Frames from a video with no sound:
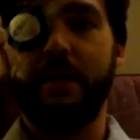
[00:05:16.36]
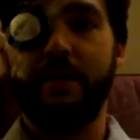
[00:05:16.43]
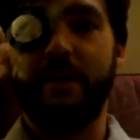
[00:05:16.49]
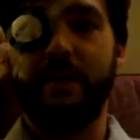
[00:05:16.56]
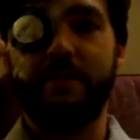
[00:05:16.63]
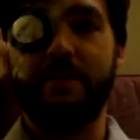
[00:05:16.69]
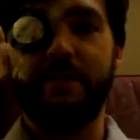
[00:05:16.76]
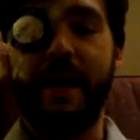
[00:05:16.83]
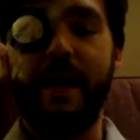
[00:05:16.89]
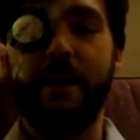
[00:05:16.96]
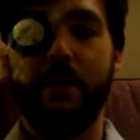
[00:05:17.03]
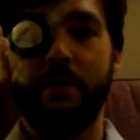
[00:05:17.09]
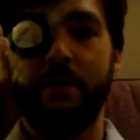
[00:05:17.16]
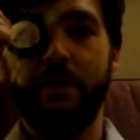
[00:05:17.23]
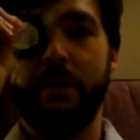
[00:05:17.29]
The
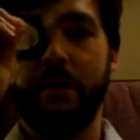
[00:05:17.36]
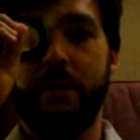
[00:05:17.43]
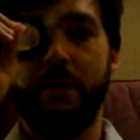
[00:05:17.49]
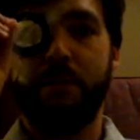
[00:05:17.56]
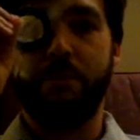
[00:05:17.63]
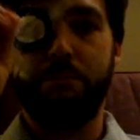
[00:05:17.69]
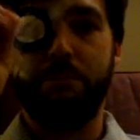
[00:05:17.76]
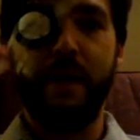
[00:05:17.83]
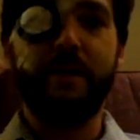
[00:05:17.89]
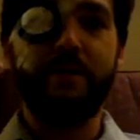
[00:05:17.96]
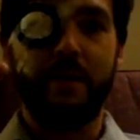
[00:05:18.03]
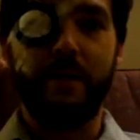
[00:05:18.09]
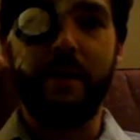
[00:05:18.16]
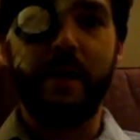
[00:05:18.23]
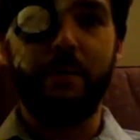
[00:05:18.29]
sound
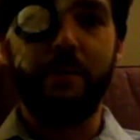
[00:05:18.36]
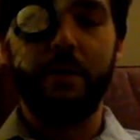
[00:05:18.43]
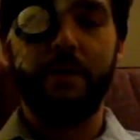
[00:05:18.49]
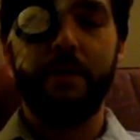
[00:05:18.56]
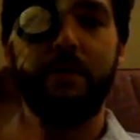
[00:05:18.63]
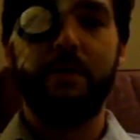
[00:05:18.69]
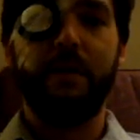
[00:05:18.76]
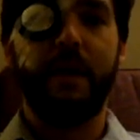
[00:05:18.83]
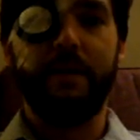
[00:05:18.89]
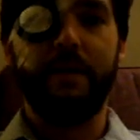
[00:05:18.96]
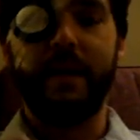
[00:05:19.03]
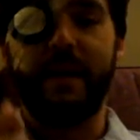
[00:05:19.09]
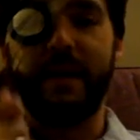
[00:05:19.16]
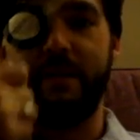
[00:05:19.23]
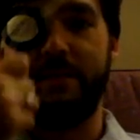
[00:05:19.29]
breaks it up. And
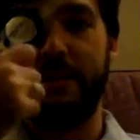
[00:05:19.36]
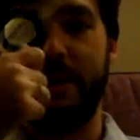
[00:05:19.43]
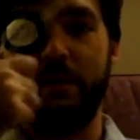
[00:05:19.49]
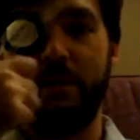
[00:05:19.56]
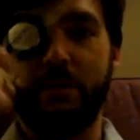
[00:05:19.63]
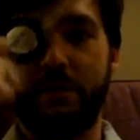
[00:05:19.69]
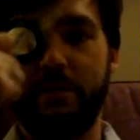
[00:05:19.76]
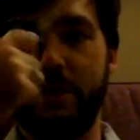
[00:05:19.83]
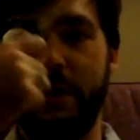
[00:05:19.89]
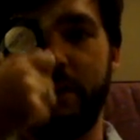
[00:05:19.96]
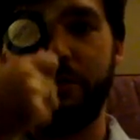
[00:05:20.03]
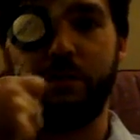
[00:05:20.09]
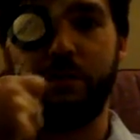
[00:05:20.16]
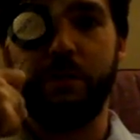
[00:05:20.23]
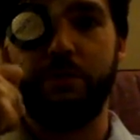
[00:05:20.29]
then I guess they use a
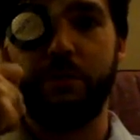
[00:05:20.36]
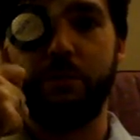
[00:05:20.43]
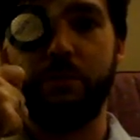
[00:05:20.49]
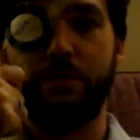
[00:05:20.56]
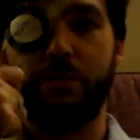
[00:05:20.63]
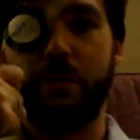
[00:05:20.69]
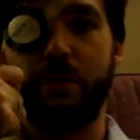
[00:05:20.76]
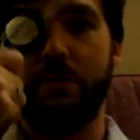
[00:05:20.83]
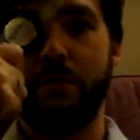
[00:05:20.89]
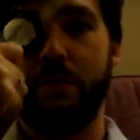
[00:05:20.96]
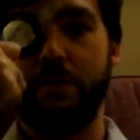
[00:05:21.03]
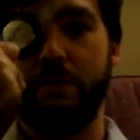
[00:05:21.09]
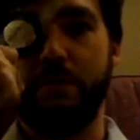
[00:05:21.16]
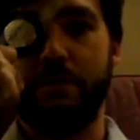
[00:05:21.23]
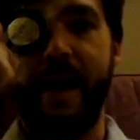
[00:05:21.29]
suction of some sort to
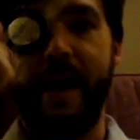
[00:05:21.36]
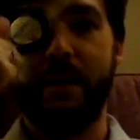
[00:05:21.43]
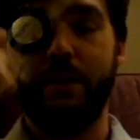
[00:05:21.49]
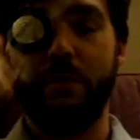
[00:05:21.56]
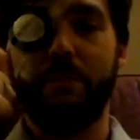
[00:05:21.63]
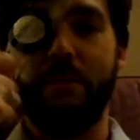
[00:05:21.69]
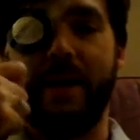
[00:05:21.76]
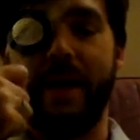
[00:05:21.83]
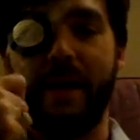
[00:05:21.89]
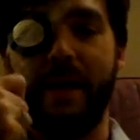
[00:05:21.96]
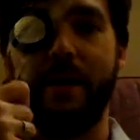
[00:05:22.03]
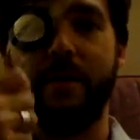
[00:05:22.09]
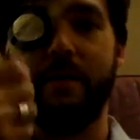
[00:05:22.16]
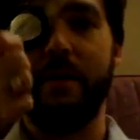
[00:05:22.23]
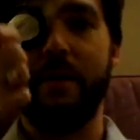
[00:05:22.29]
vacuum that
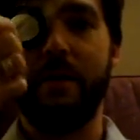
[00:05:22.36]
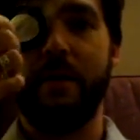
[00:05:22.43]
out.